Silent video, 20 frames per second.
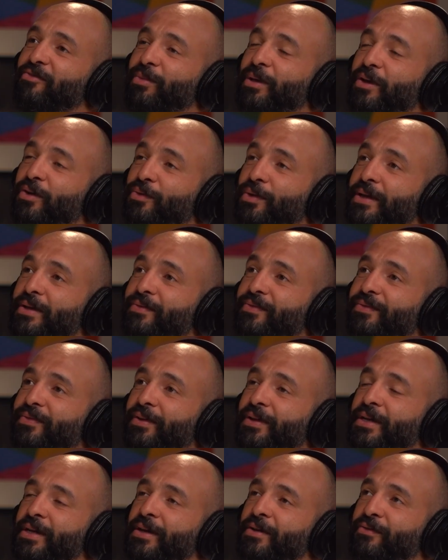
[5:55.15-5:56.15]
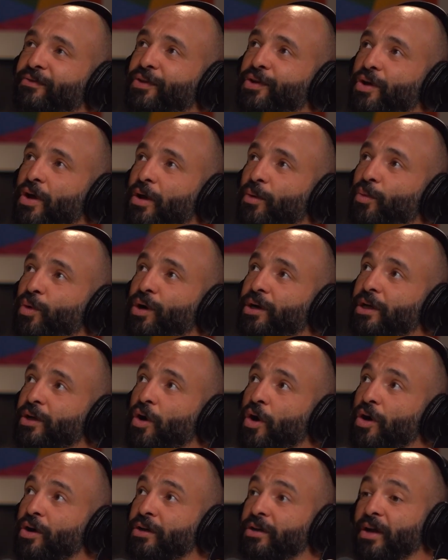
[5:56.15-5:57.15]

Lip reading: me grief for not working hard